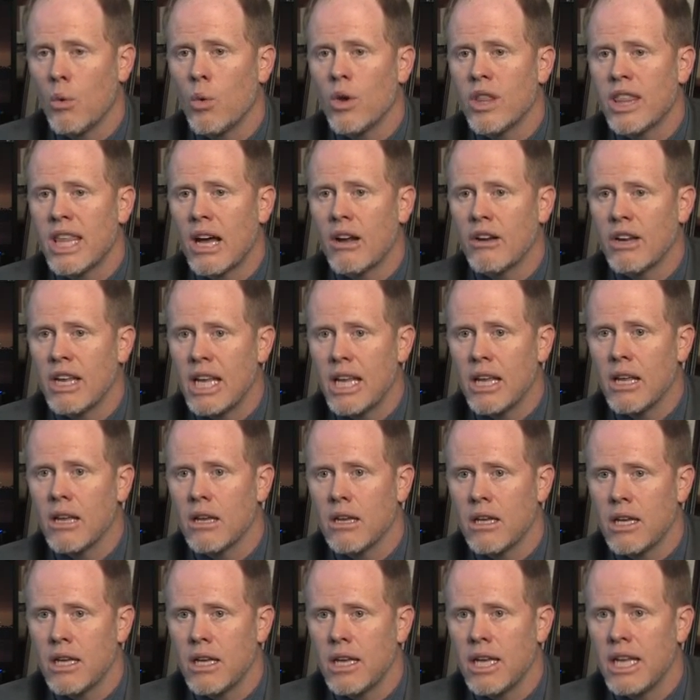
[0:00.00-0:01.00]
without
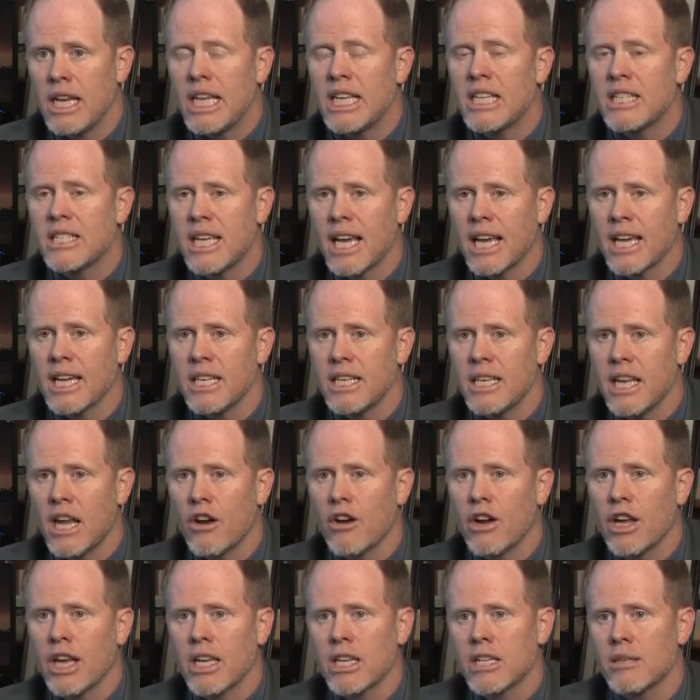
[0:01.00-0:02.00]
any
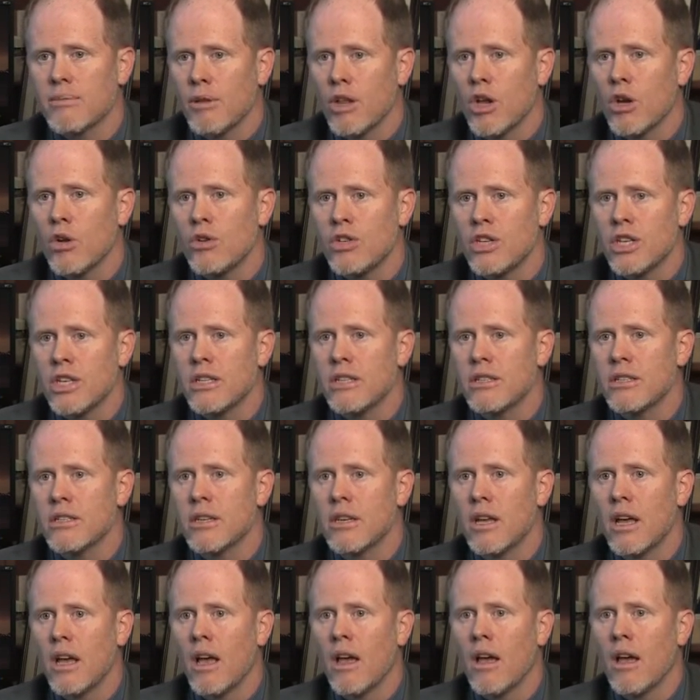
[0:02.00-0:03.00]
secondary
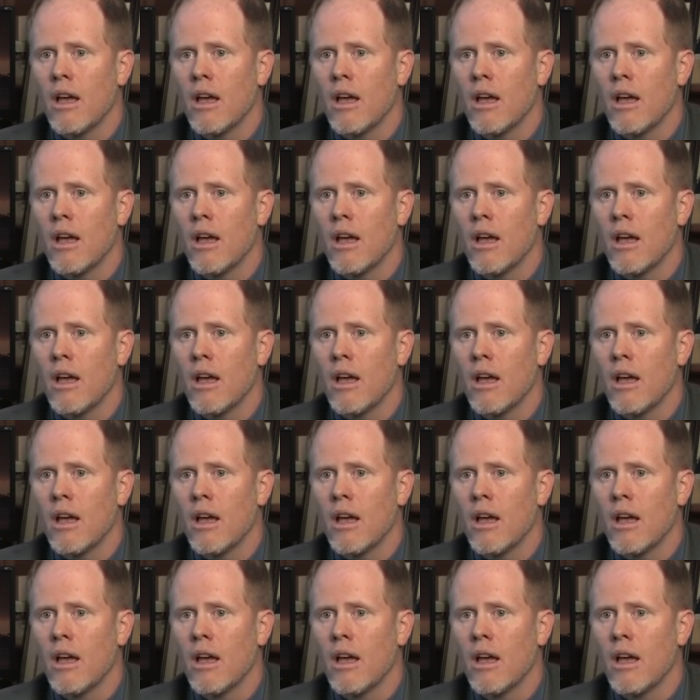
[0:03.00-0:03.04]
explosions